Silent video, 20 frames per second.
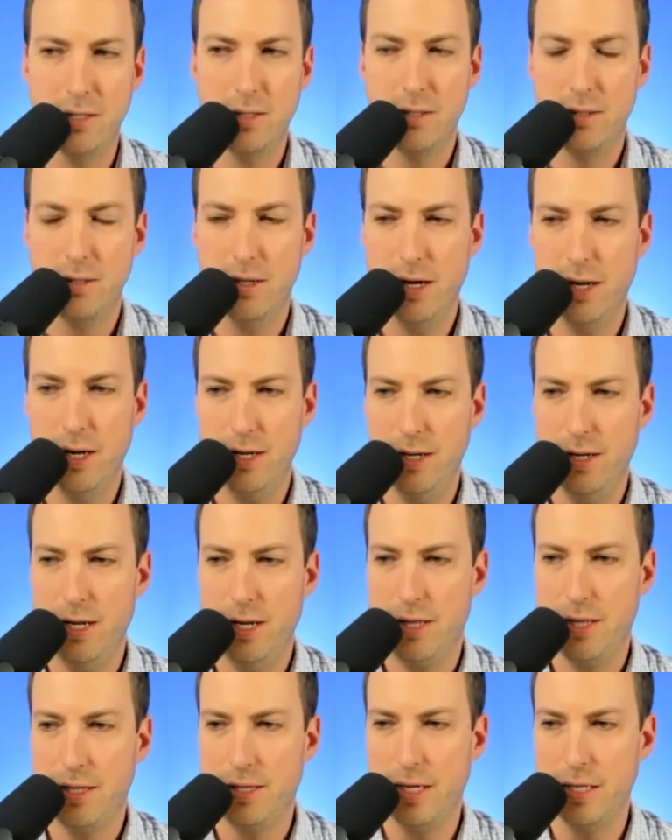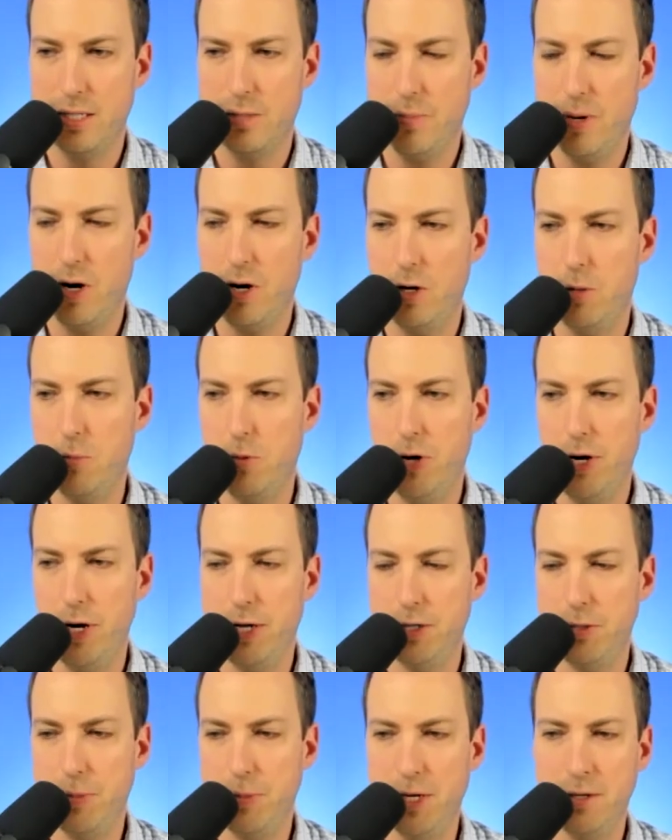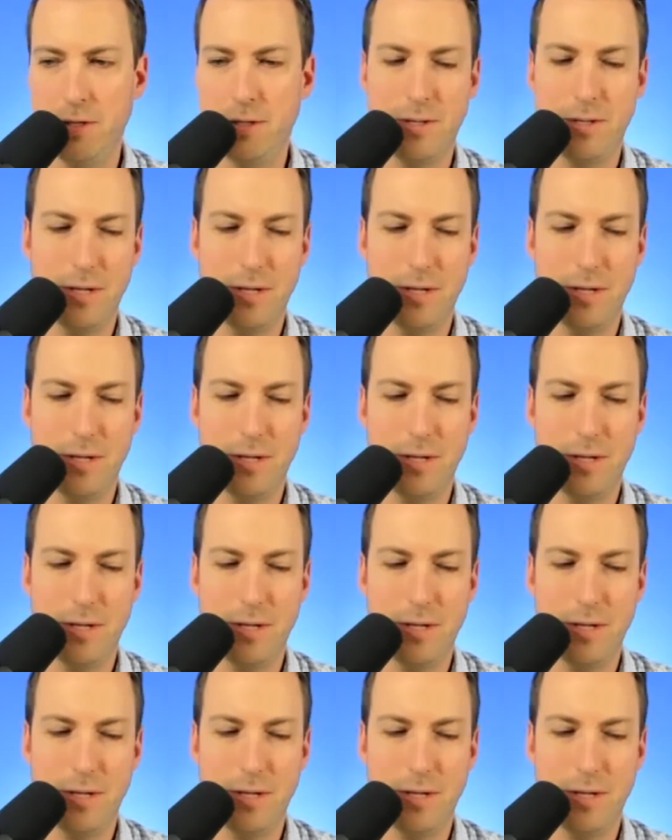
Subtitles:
And I think that's the power of brand, man.